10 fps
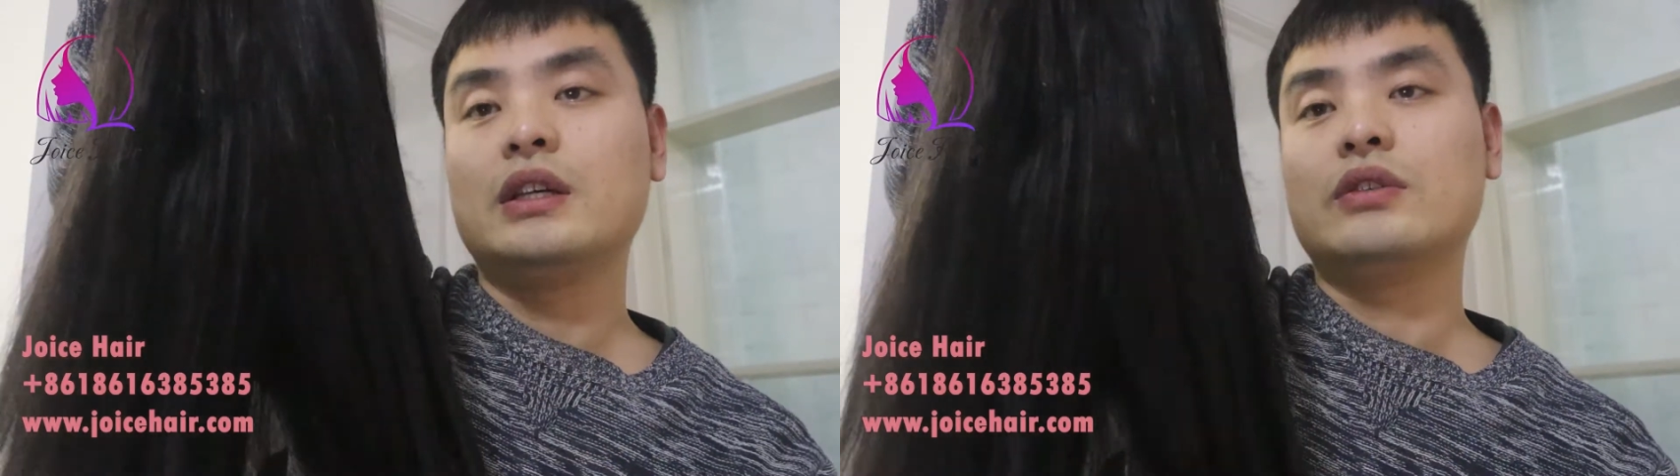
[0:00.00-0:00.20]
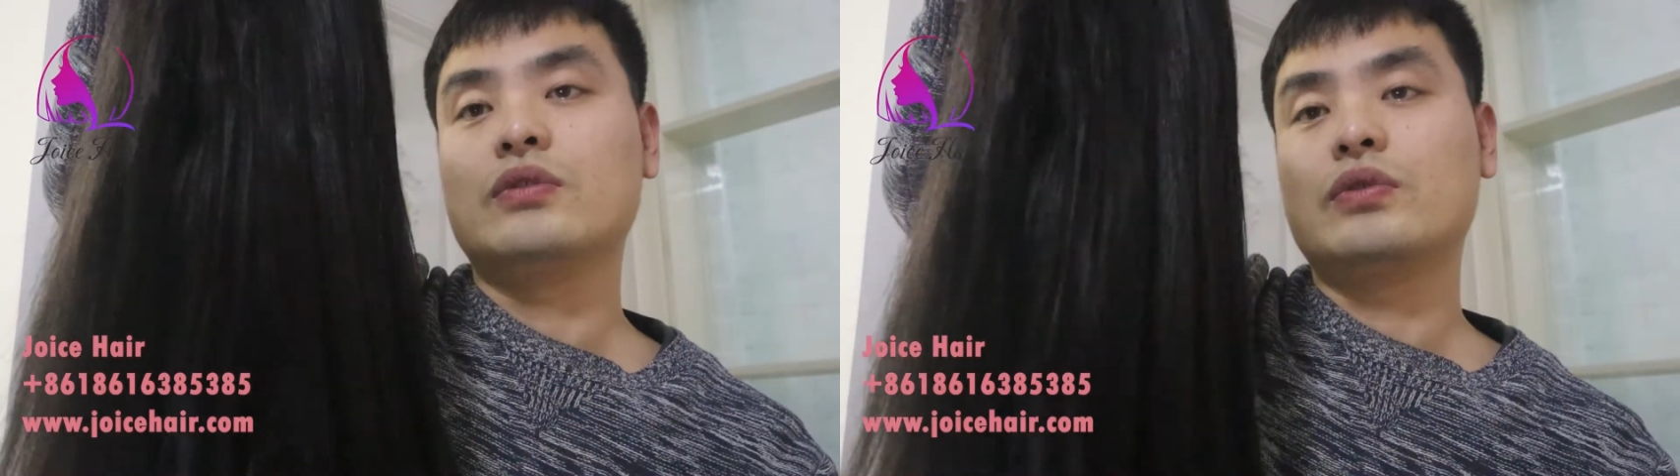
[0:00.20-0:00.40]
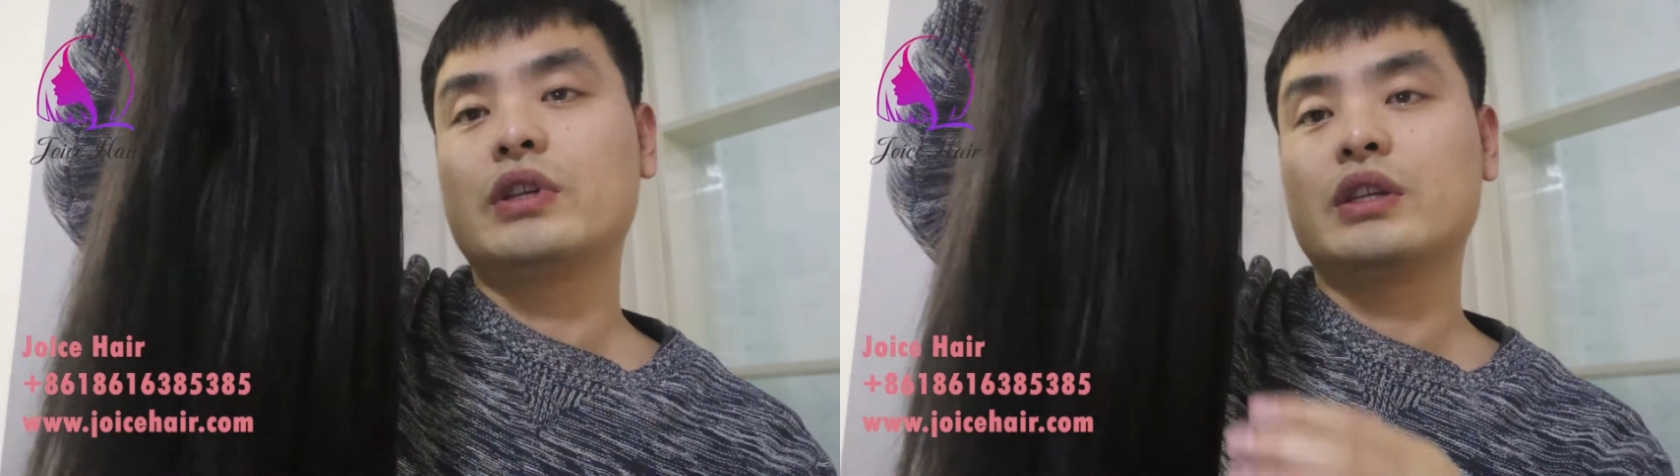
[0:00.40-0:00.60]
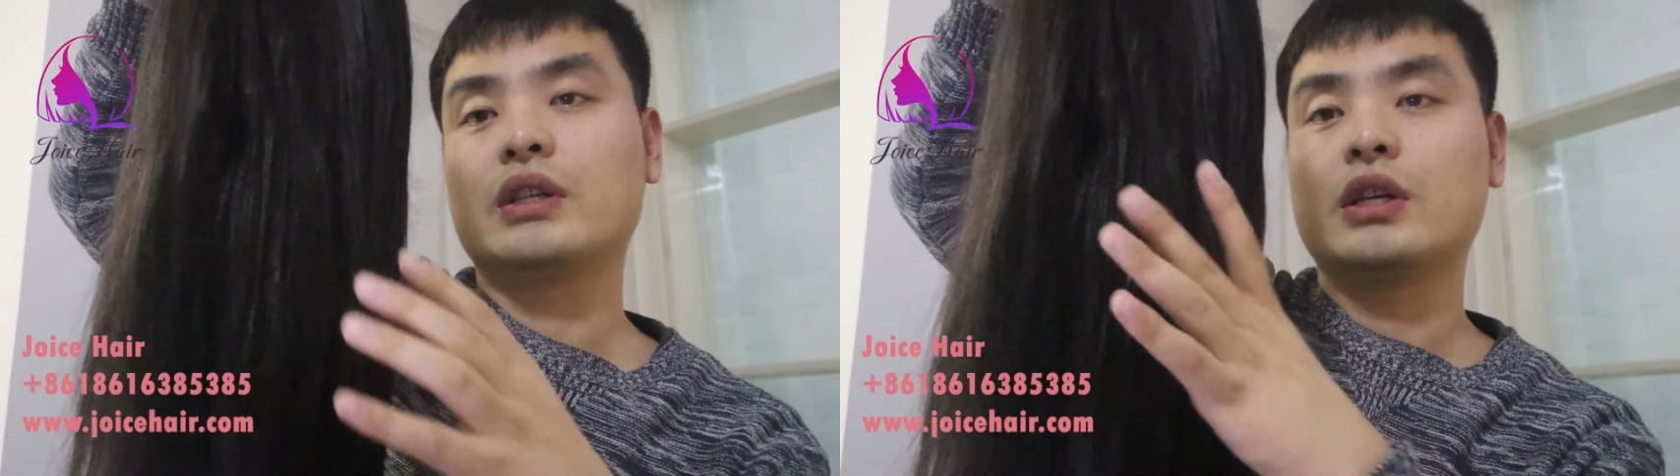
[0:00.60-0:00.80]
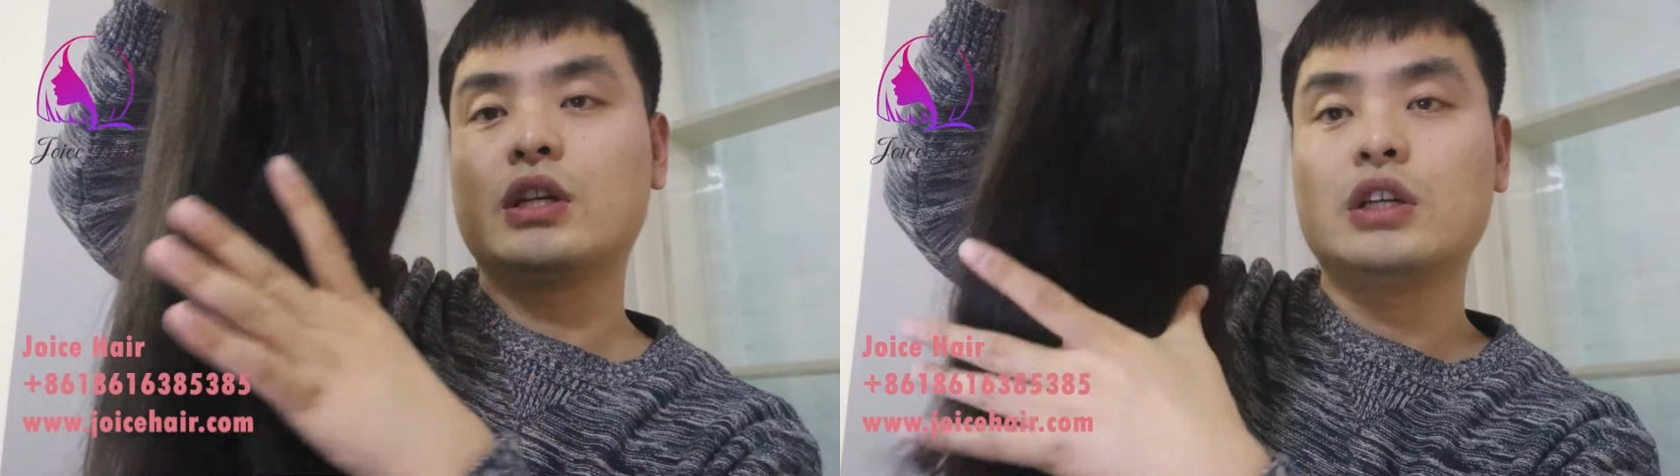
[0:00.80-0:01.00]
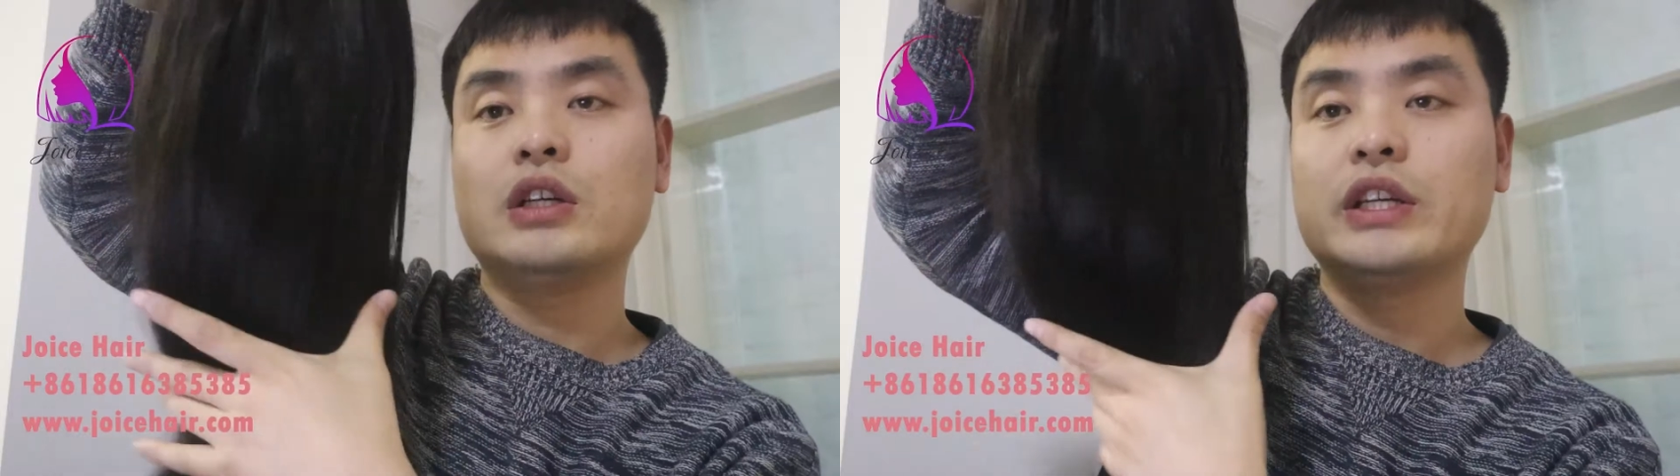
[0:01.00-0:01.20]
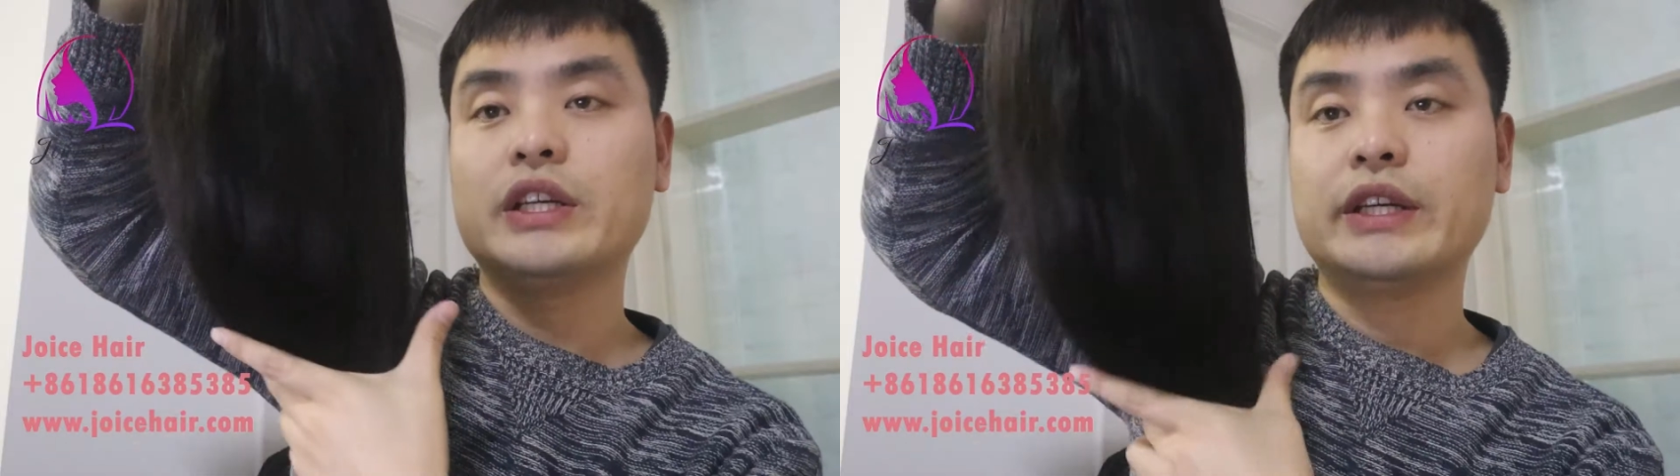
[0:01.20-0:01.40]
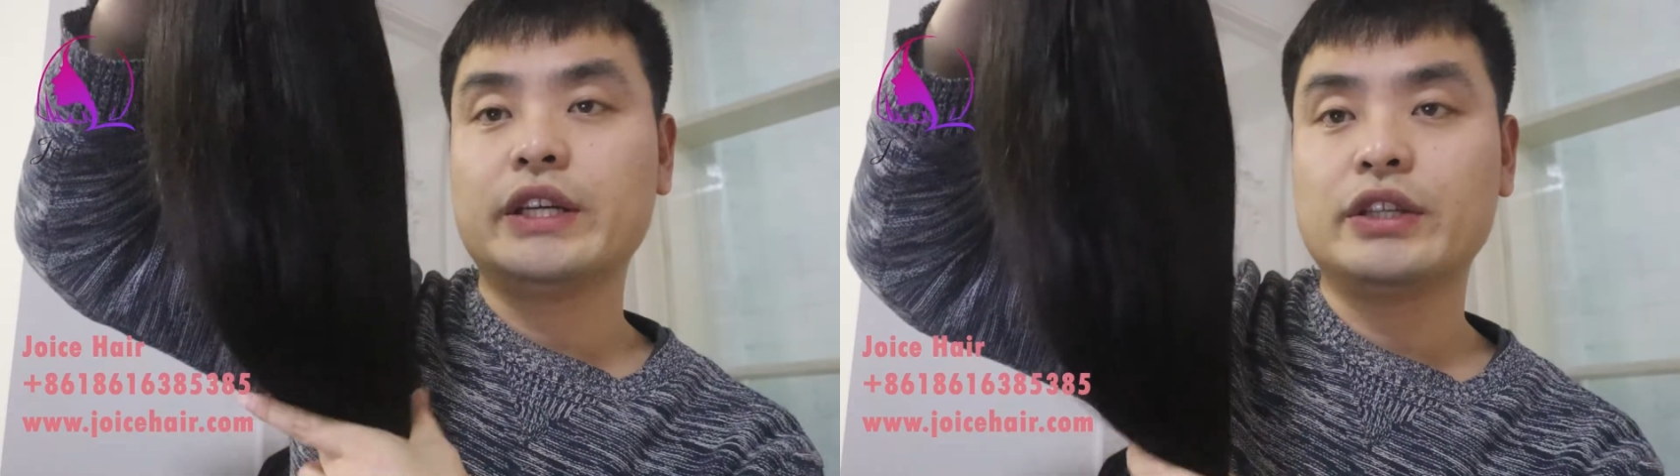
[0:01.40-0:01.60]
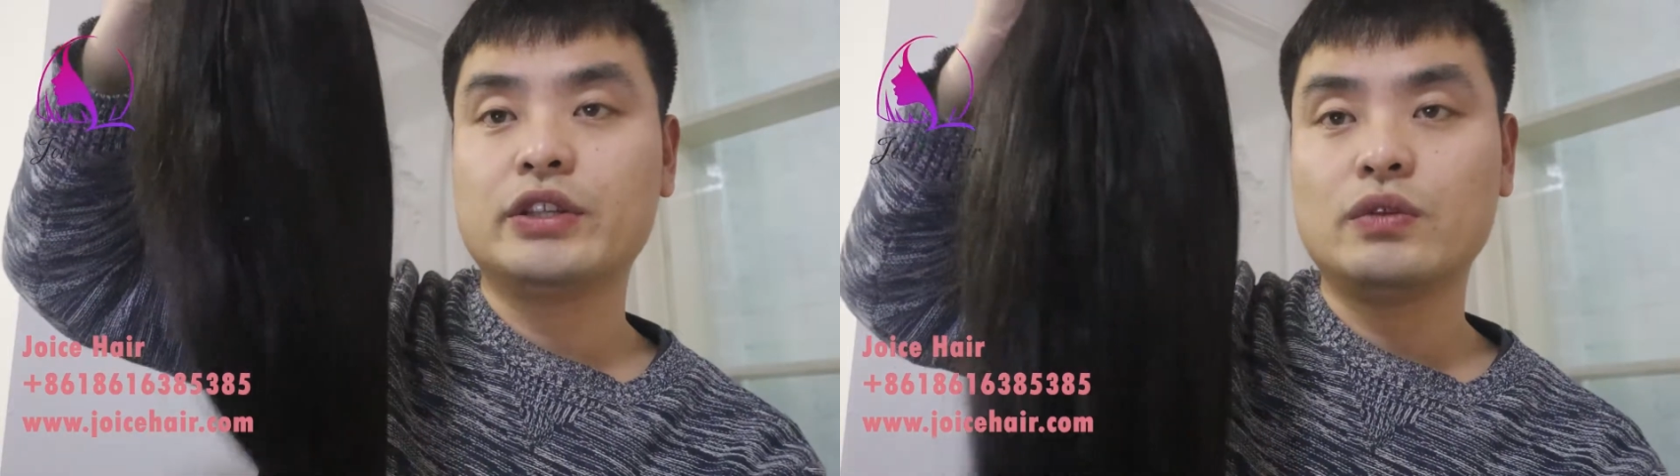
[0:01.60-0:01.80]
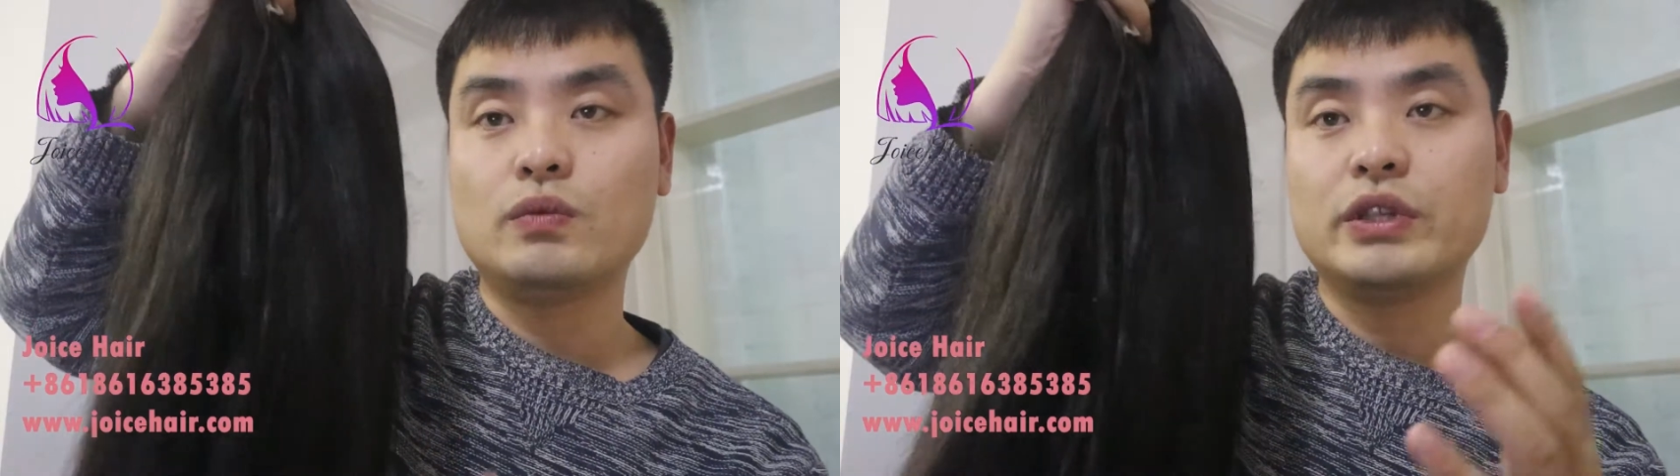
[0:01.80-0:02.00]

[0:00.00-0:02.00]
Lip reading: and you can curl it